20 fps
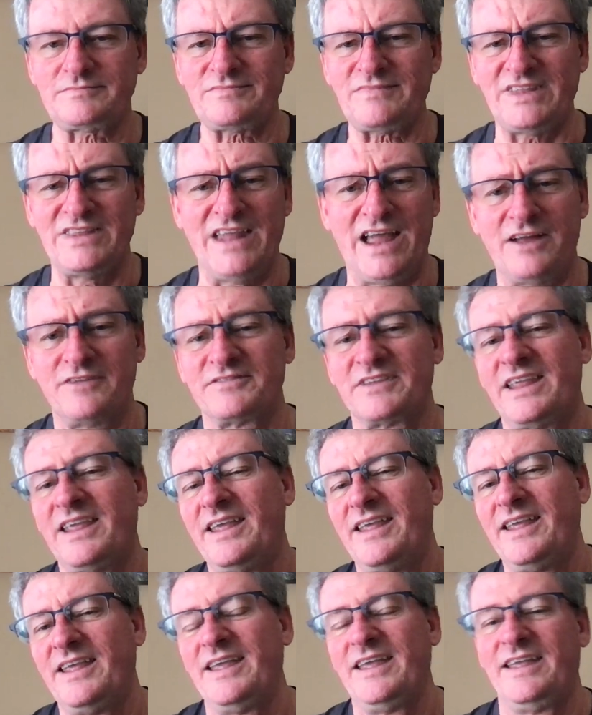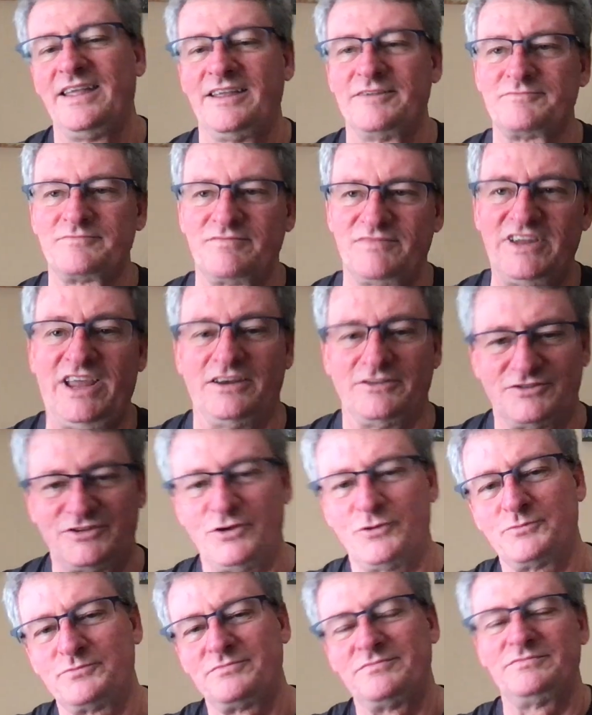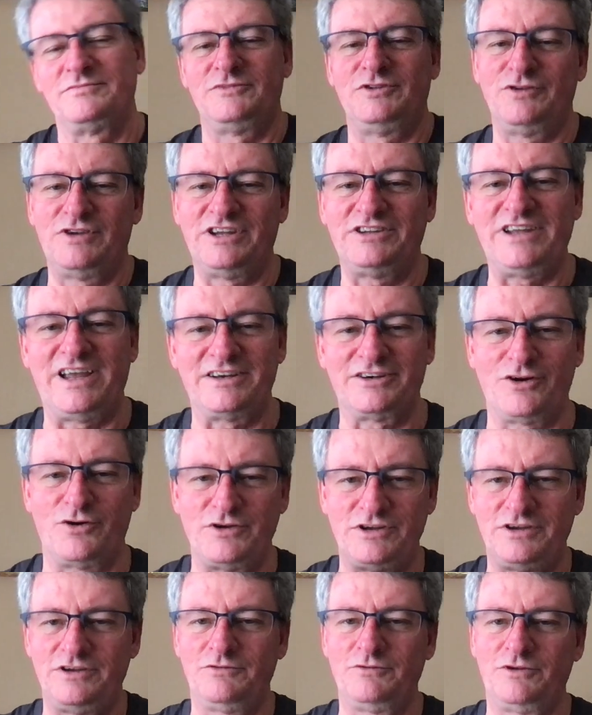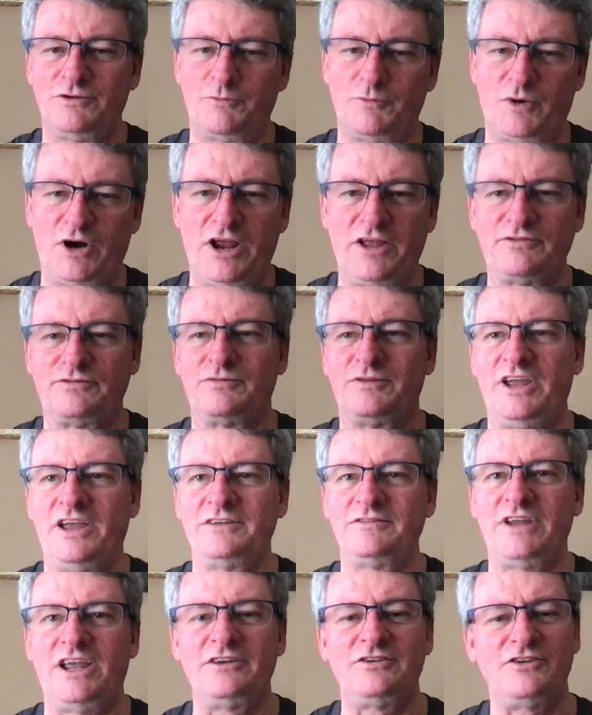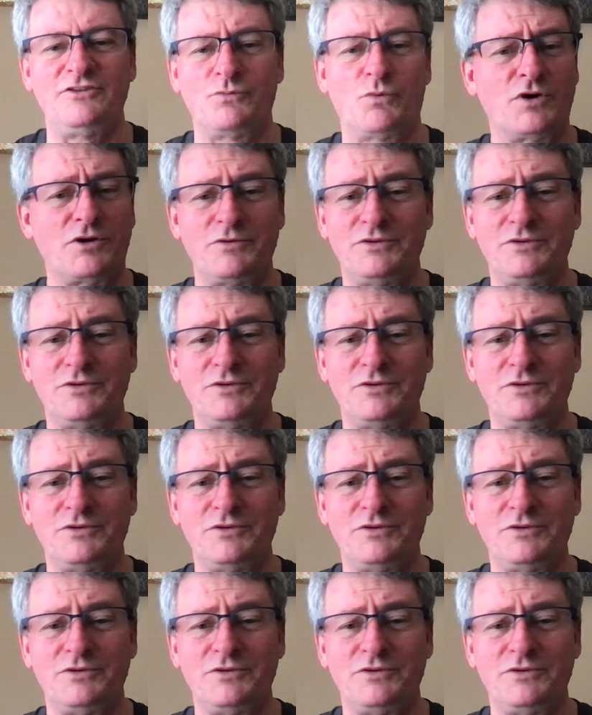Now, yeah, so you get that going, you get breath, and just work